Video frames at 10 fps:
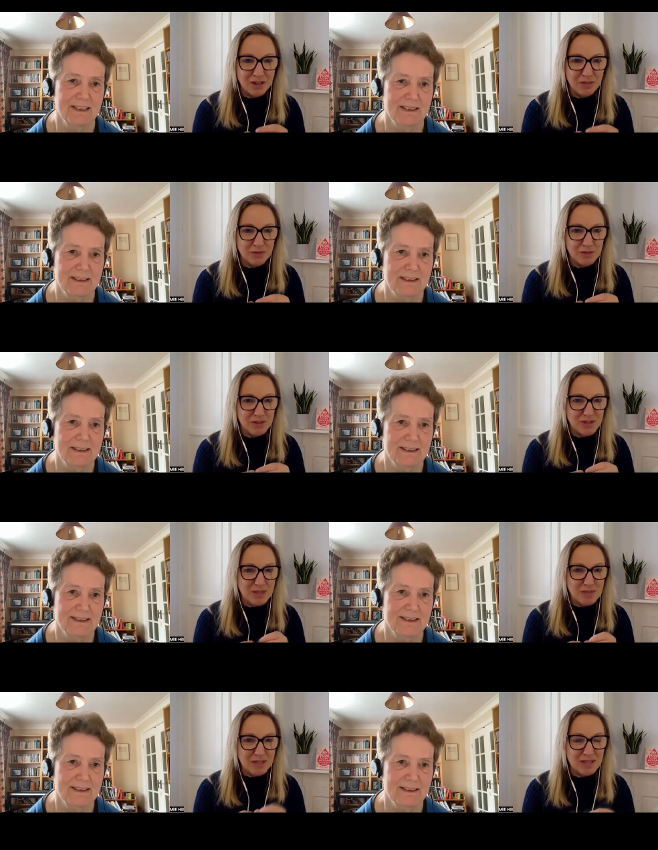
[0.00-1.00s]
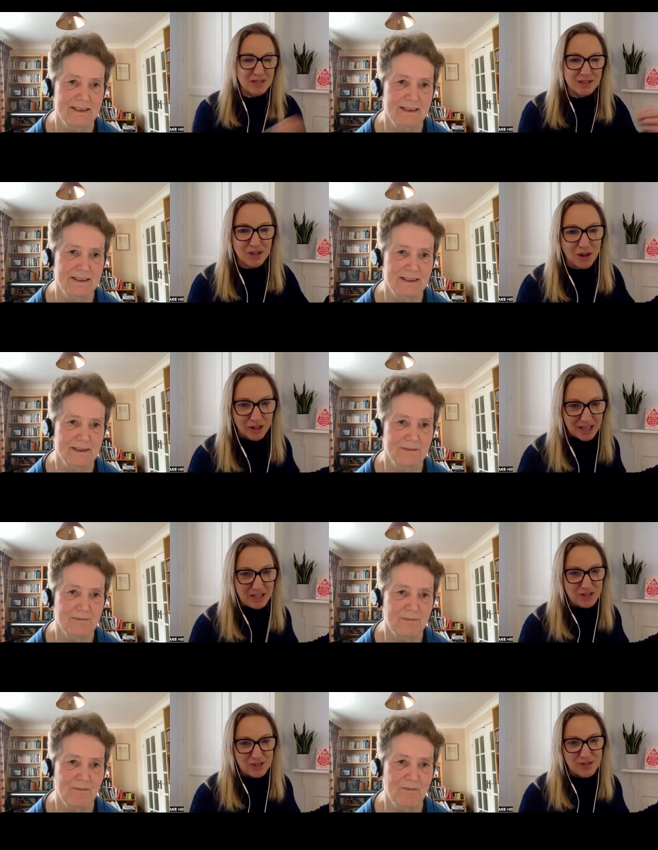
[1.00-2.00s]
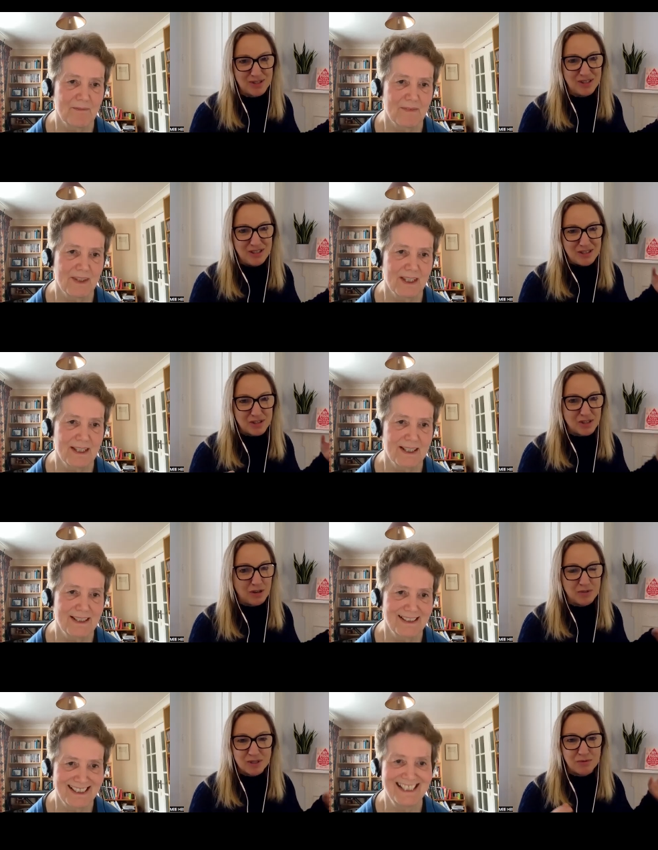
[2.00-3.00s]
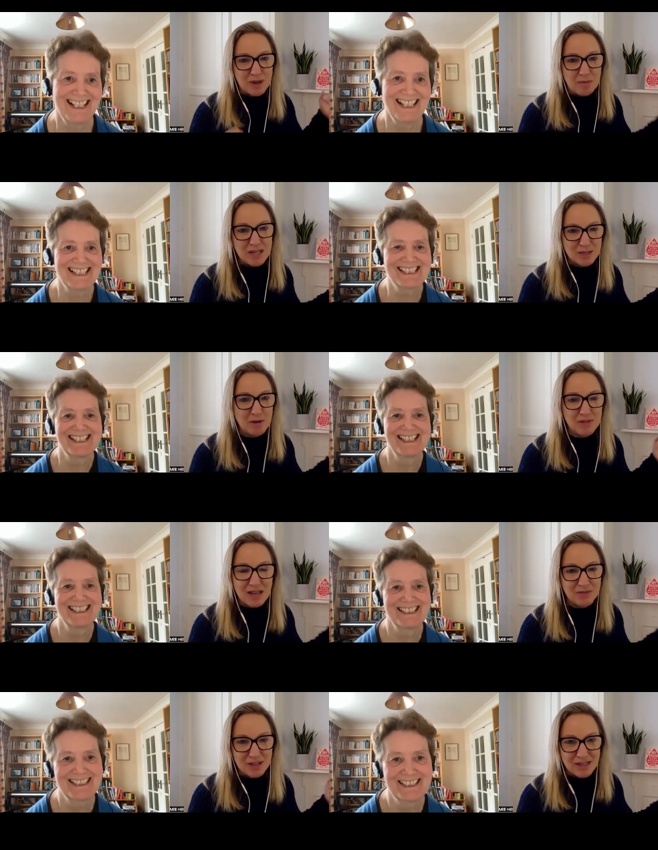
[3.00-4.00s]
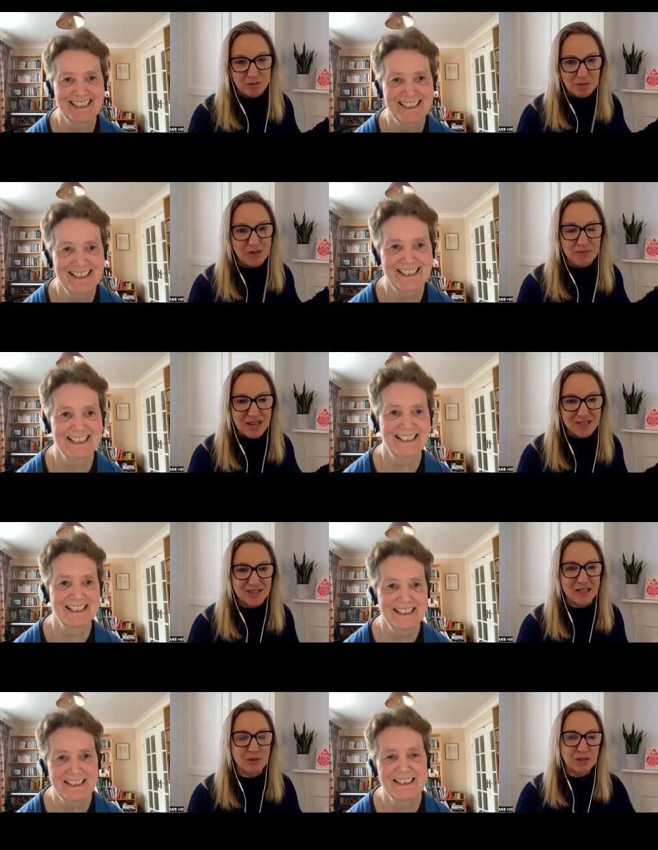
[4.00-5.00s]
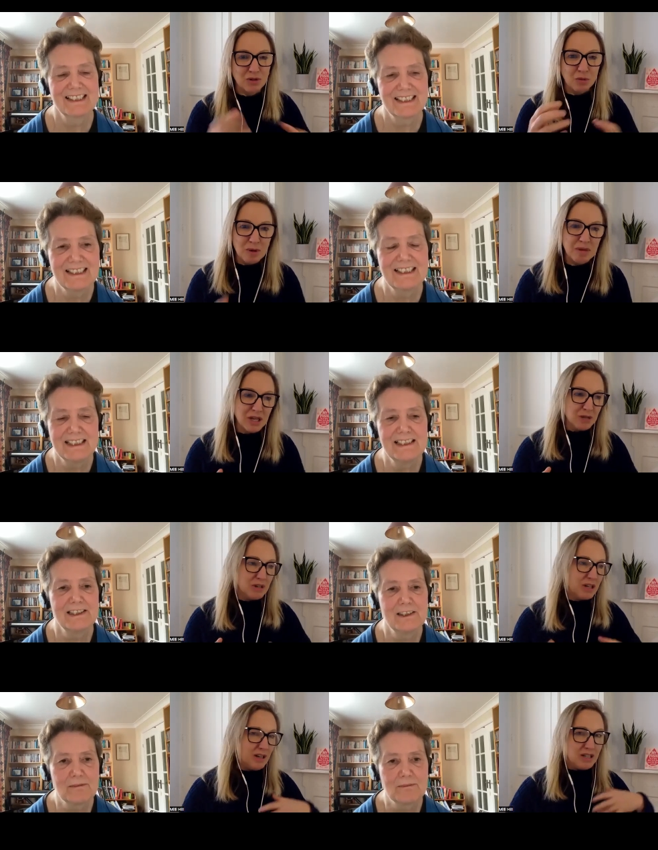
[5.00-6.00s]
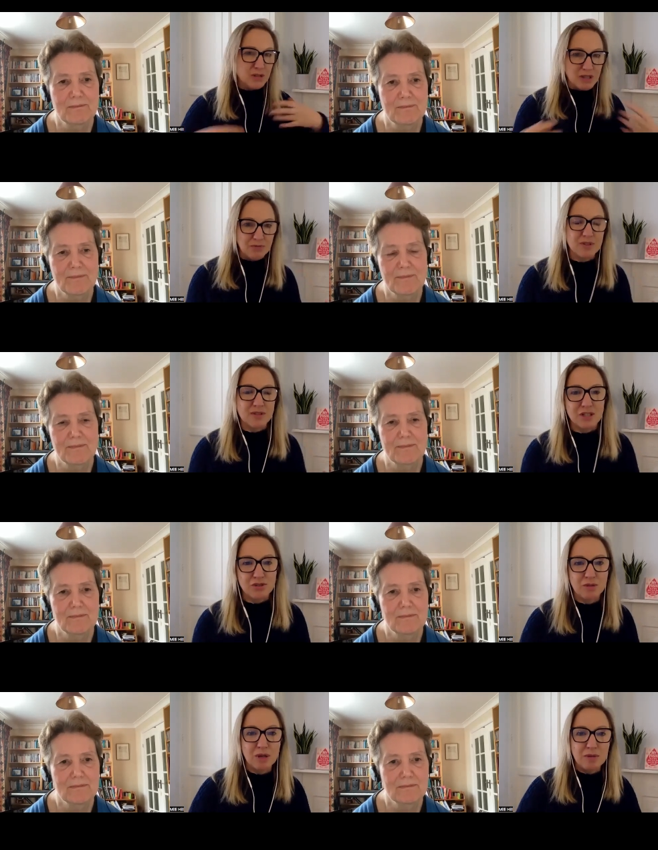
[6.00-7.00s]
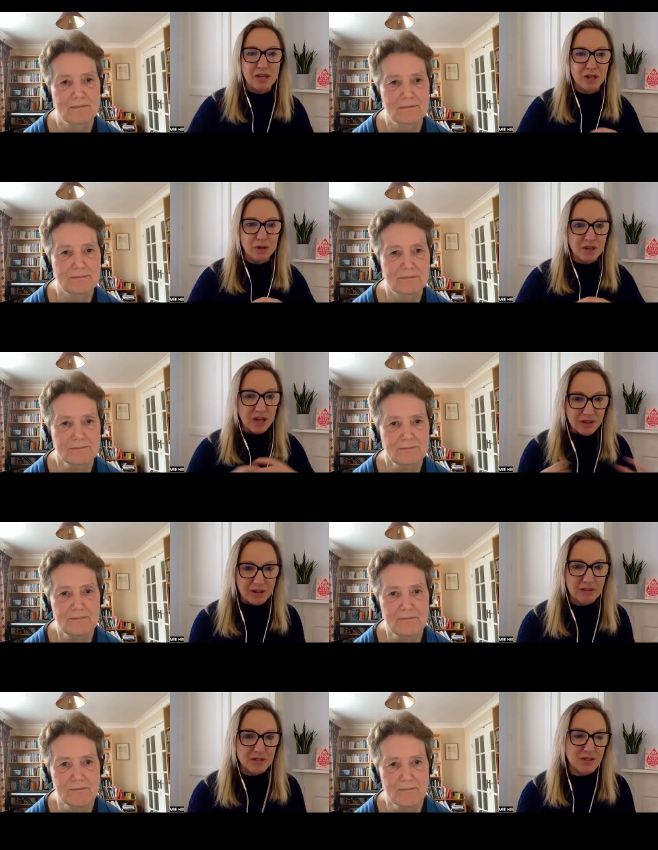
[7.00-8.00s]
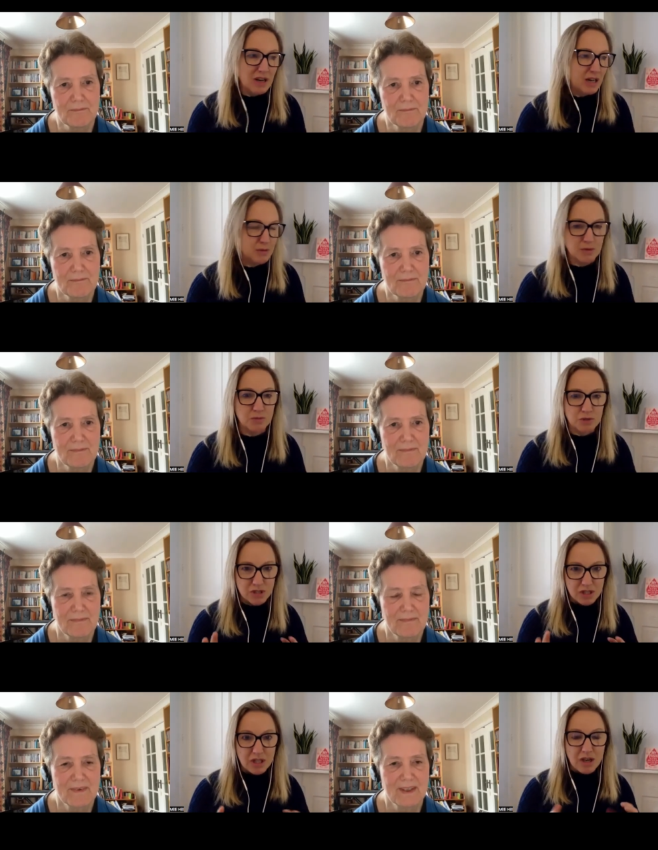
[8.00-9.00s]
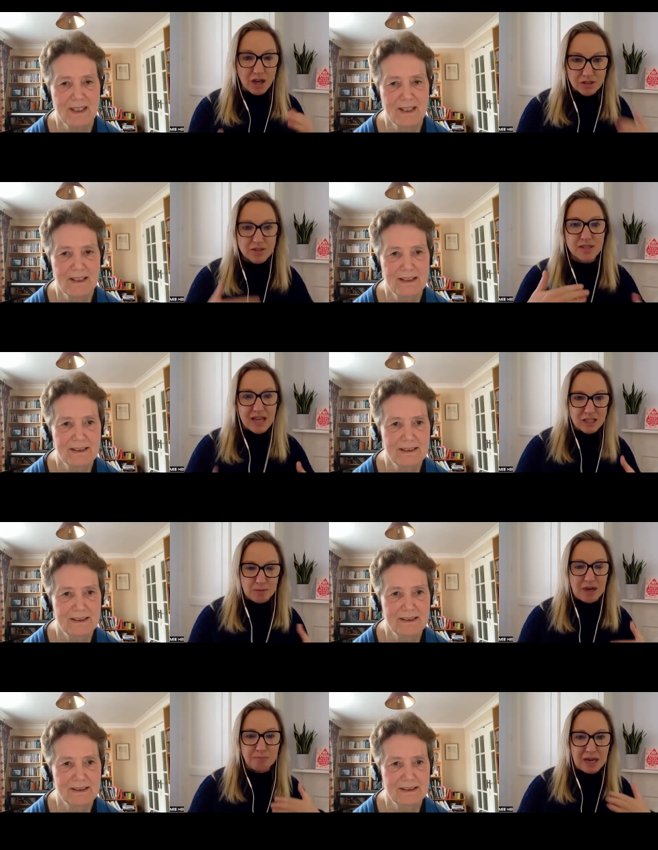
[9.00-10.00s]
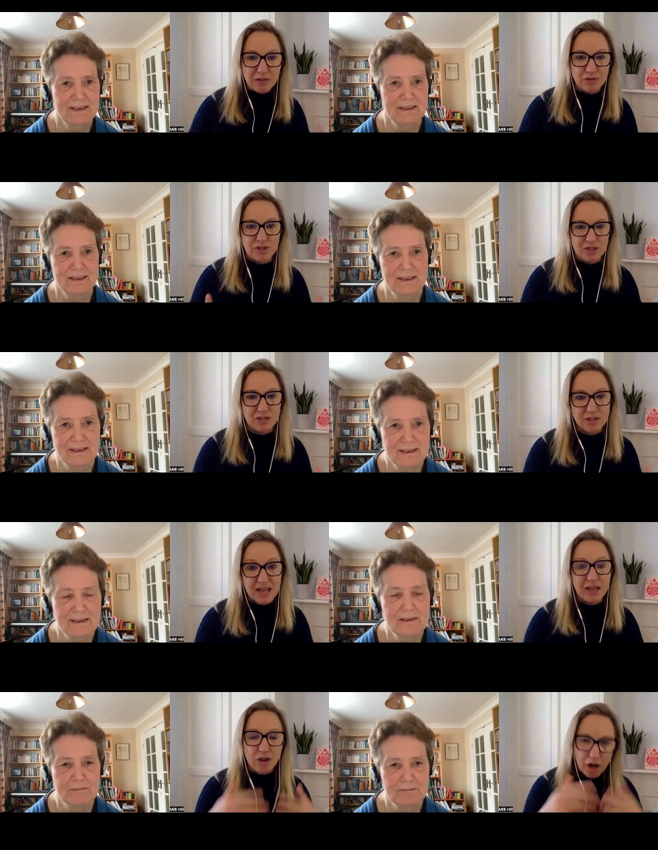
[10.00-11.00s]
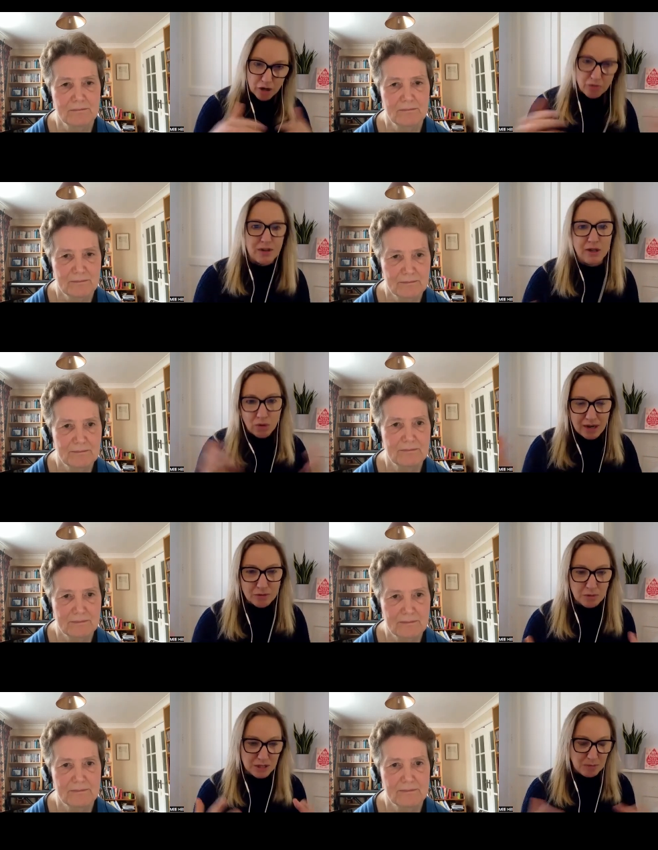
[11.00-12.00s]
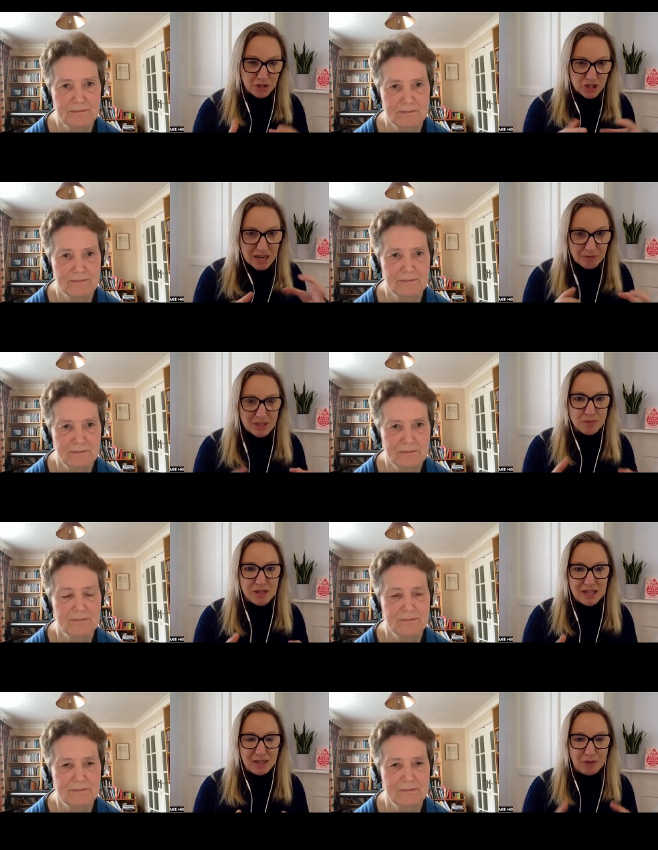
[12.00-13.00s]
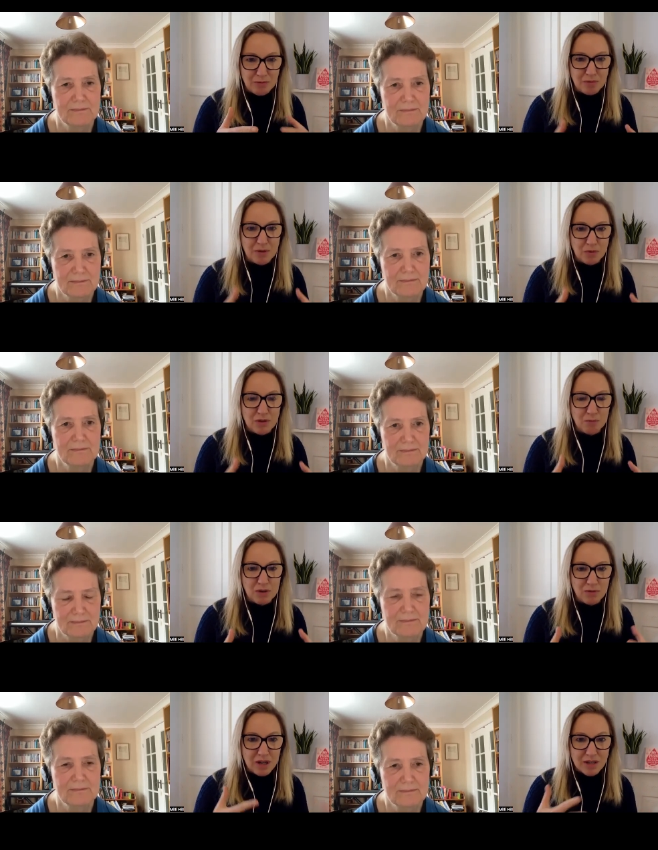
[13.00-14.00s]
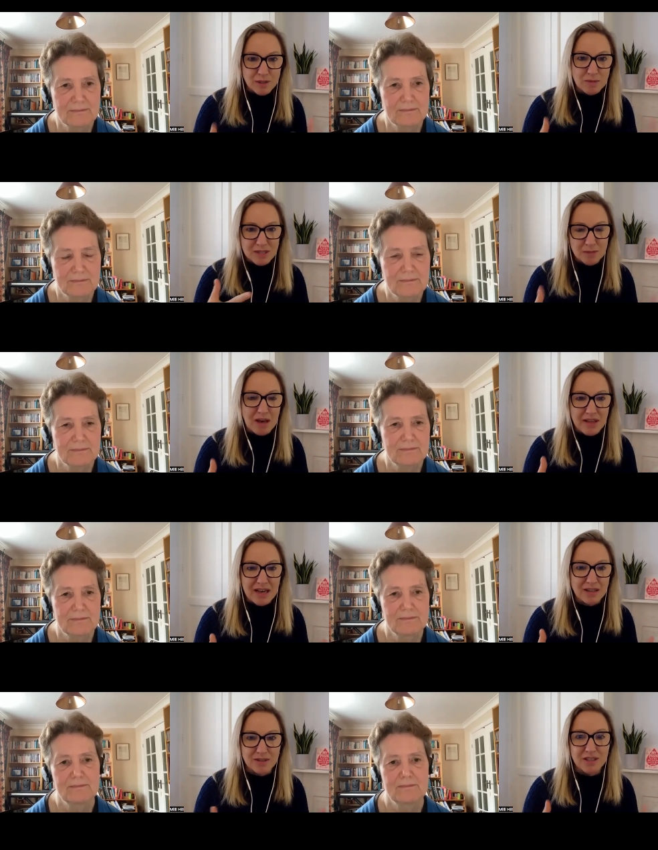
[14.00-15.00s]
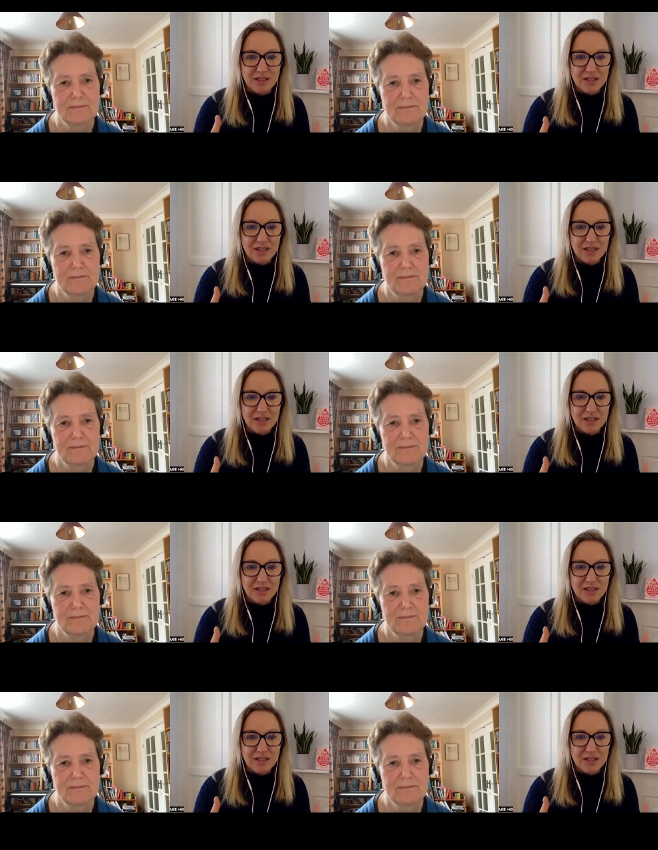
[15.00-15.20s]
Speaker 1: kind of seems like it's like dark ages stuff as if yes. feminism have never had never been invented, where you've got women yeah. who are kind of like 21st century women who in other areas of their lives would, would understand about boundaries and consent. Hopefully, not everybody, but generally speaking, we've we've we've learned a bit about that as